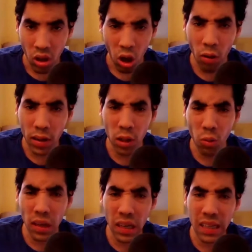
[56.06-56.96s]
Oh, and they're
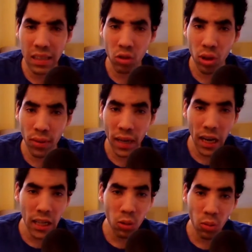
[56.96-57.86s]
going to end this remake.
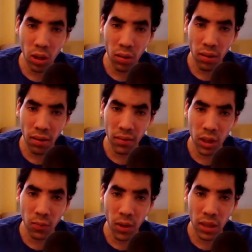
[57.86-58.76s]
I just want to know if
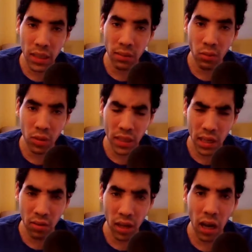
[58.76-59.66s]
he found Resident Evil for
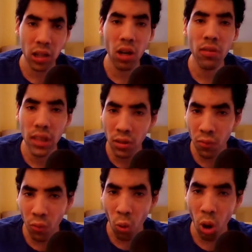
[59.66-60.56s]
series. I love Resident
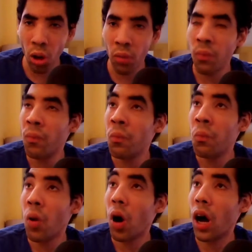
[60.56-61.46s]
Evil 4.
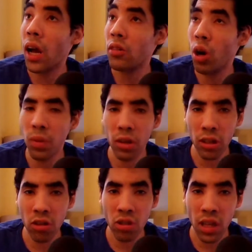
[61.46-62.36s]
I love
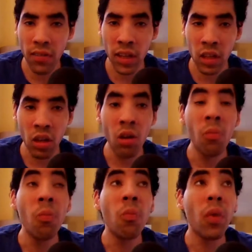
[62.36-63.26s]
Resident Evil 7.
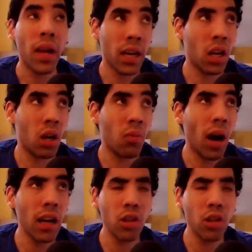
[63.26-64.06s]
And I